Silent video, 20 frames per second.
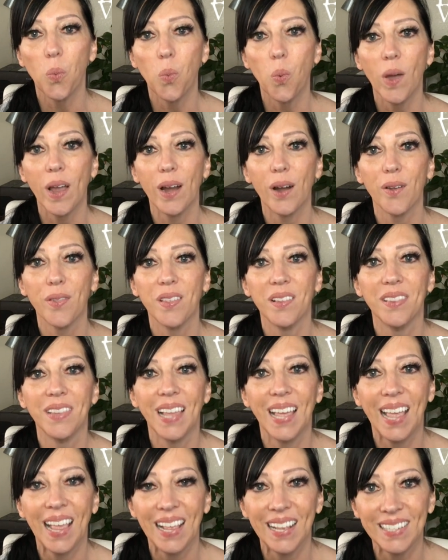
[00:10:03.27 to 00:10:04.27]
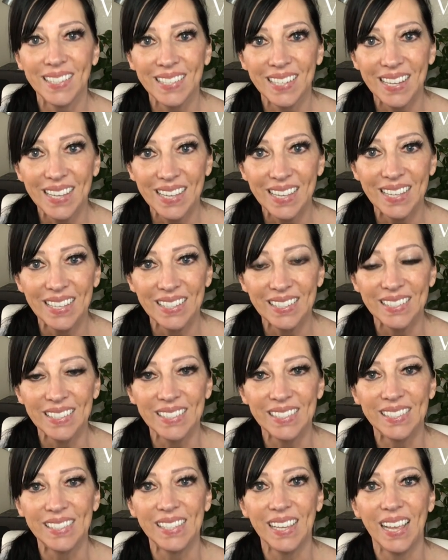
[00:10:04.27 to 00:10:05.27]
where the land
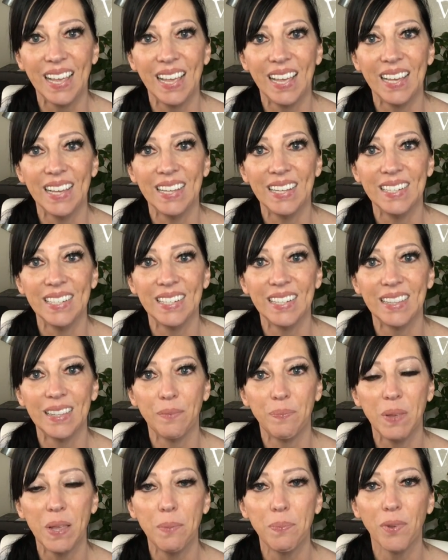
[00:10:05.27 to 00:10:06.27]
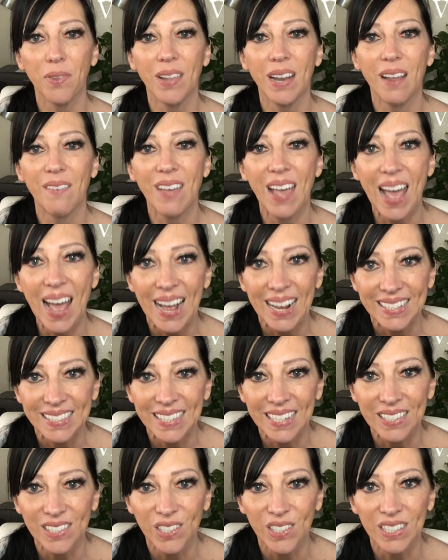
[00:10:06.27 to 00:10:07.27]
is and the people that have
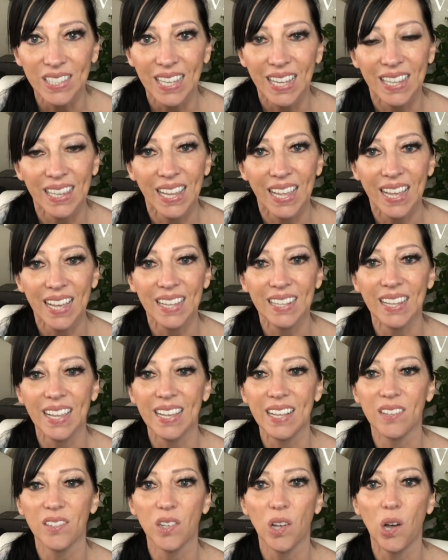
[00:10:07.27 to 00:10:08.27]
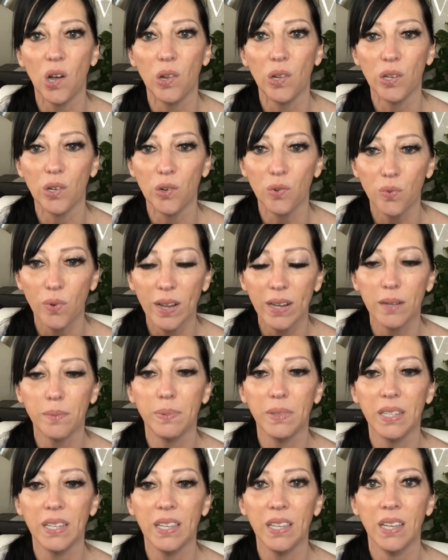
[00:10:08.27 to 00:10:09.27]
access to that land, like, it's all
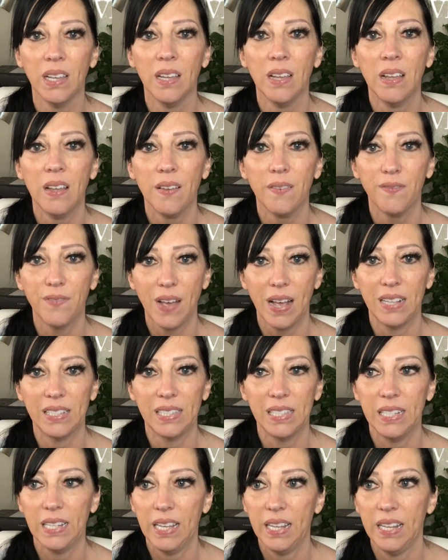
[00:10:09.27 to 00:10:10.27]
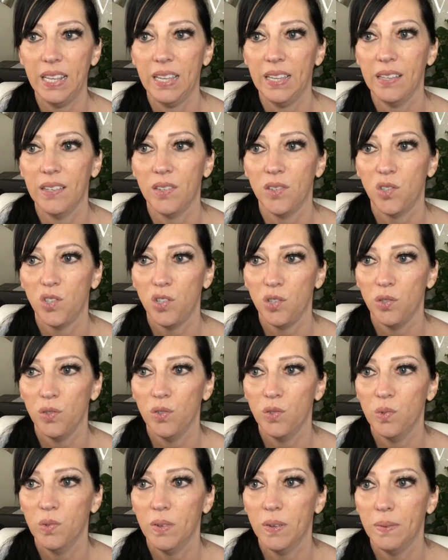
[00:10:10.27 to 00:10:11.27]
incredibly fascinating
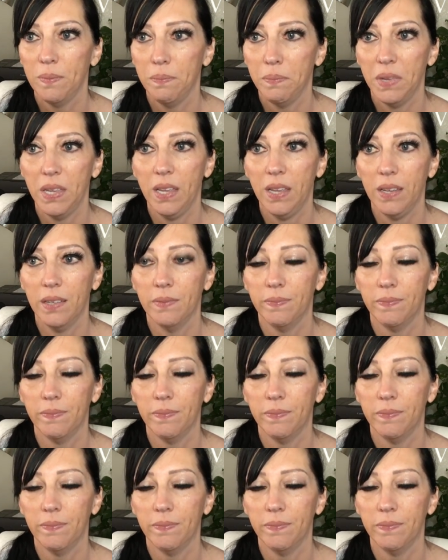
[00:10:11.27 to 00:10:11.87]
to me.